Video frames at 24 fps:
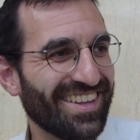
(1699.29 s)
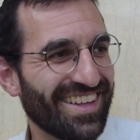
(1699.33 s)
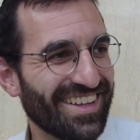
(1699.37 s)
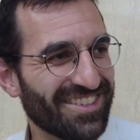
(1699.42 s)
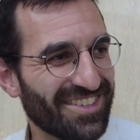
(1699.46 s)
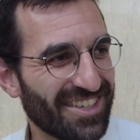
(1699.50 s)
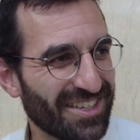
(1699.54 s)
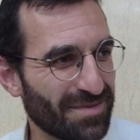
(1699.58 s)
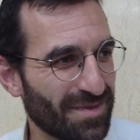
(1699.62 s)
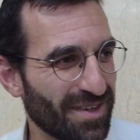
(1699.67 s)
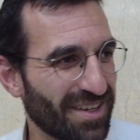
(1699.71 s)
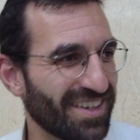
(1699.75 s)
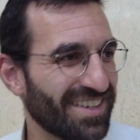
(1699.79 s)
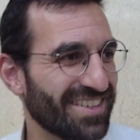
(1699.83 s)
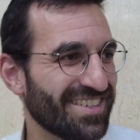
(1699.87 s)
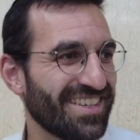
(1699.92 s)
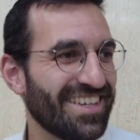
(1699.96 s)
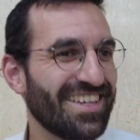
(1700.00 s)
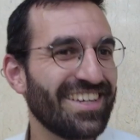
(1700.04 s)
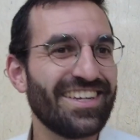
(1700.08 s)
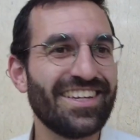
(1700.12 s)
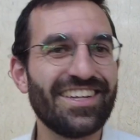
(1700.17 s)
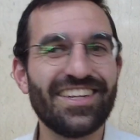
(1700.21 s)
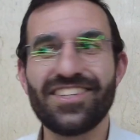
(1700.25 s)
Like just
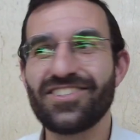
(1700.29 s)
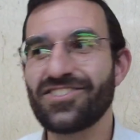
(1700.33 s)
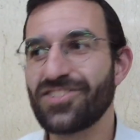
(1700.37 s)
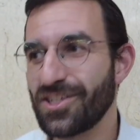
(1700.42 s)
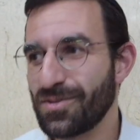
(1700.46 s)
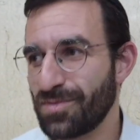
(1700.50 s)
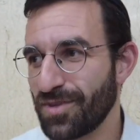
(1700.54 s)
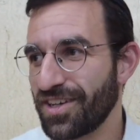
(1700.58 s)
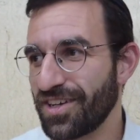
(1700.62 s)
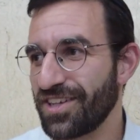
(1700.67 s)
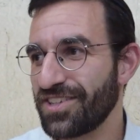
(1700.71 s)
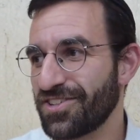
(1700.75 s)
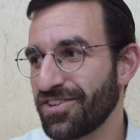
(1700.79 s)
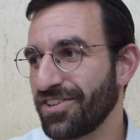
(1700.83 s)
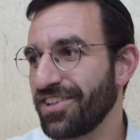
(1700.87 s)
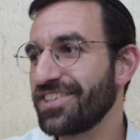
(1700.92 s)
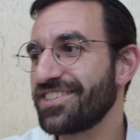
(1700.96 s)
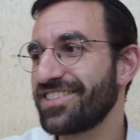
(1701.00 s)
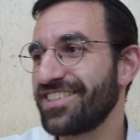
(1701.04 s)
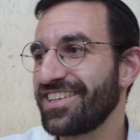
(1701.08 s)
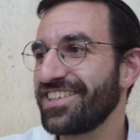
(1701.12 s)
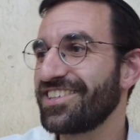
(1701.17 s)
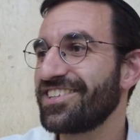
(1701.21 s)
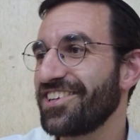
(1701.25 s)
because you're
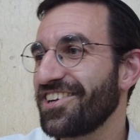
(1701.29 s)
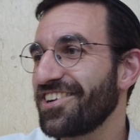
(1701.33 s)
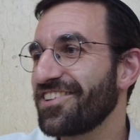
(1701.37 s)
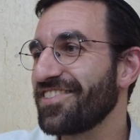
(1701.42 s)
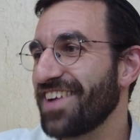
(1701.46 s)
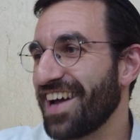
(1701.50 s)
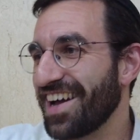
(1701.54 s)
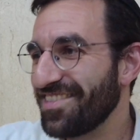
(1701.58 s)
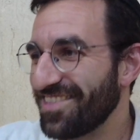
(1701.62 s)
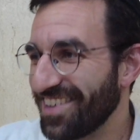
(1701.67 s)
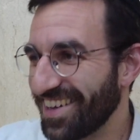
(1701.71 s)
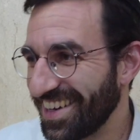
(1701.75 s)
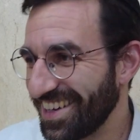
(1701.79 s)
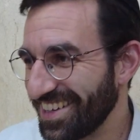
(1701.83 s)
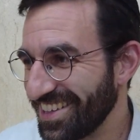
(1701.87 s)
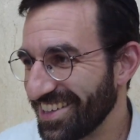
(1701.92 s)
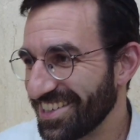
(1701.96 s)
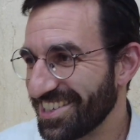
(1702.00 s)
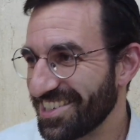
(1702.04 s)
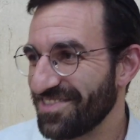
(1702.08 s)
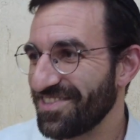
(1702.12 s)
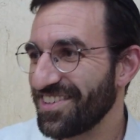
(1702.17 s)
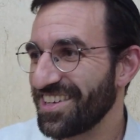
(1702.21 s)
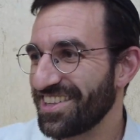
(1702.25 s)
listening to your rabbi
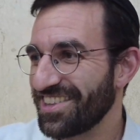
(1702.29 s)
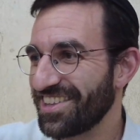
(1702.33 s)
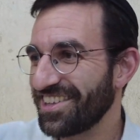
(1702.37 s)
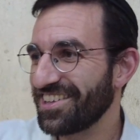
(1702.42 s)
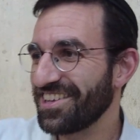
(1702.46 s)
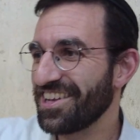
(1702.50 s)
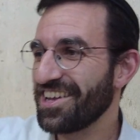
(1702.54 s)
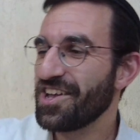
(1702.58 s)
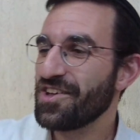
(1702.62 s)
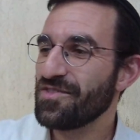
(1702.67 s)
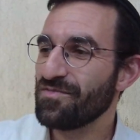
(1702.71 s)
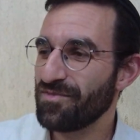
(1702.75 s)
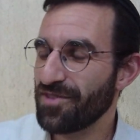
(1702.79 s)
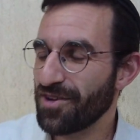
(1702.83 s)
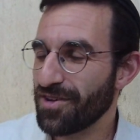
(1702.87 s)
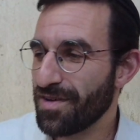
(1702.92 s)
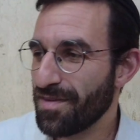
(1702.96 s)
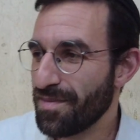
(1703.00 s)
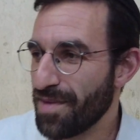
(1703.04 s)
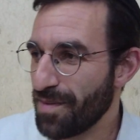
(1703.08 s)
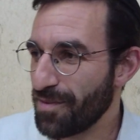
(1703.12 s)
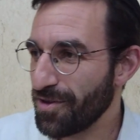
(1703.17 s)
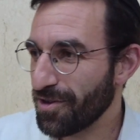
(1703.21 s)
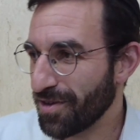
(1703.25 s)
doesn't mean that
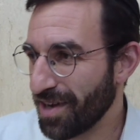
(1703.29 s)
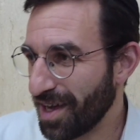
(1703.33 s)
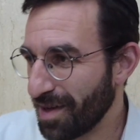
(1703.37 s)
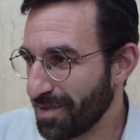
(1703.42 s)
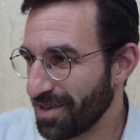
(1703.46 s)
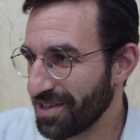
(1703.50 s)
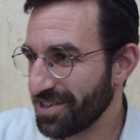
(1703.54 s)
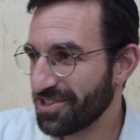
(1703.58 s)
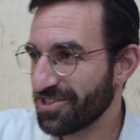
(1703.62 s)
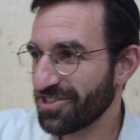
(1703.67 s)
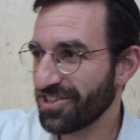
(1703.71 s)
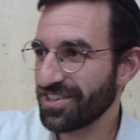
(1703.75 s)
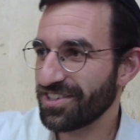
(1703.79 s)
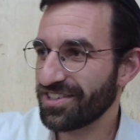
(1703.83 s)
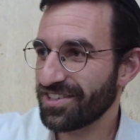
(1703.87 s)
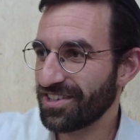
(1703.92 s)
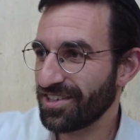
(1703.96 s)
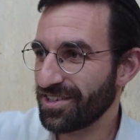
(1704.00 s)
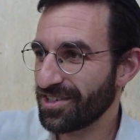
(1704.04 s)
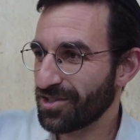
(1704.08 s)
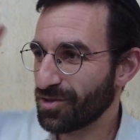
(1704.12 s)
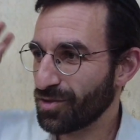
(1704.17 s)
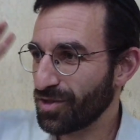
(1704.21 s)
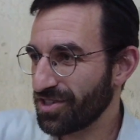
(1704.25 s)
maybe your rabbi is just
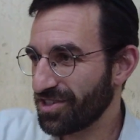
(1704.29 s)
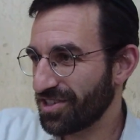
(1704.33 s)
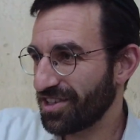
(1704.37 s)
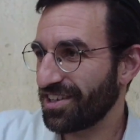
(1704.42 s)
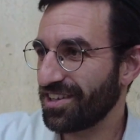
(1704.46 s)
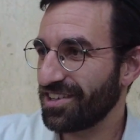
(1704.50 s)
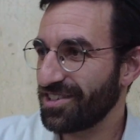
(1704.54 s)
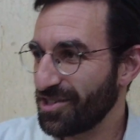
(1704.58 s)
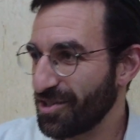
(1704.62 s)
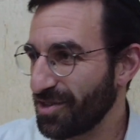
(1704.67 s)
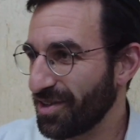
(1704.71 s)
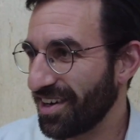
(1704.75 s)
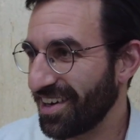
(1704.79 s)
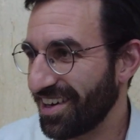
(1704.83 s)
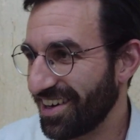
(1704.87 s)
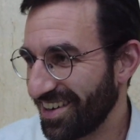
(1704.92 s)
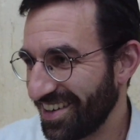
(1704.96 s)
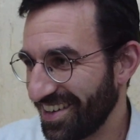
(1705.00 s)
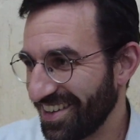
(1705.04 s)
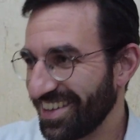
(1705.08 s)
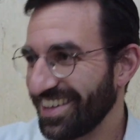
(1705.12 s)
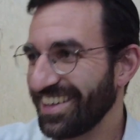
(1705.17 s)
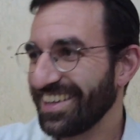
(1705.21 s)
as twisted as you are,